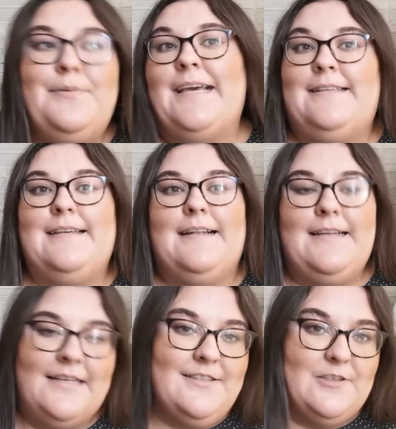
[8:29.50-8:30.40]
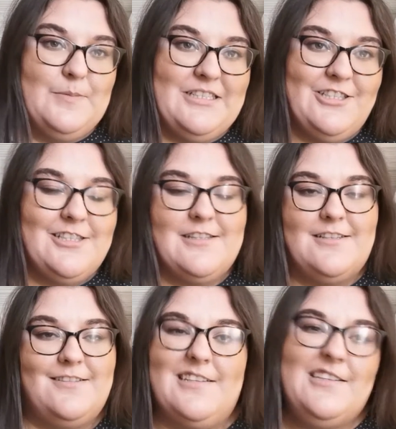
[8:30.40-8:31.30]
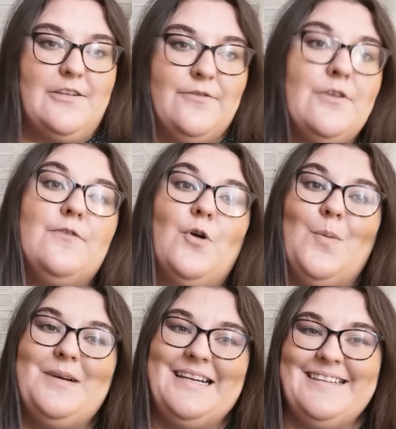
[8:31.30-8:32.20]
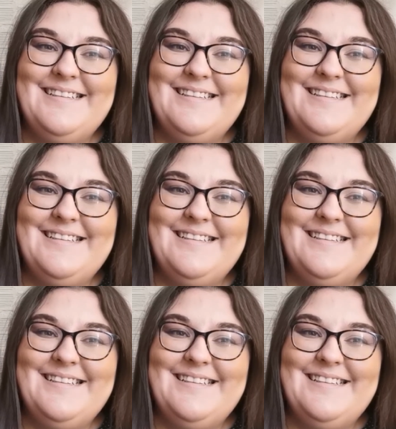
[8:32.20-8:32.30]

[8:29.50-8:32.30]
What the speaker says: basically a Zoom. It's just in a different form.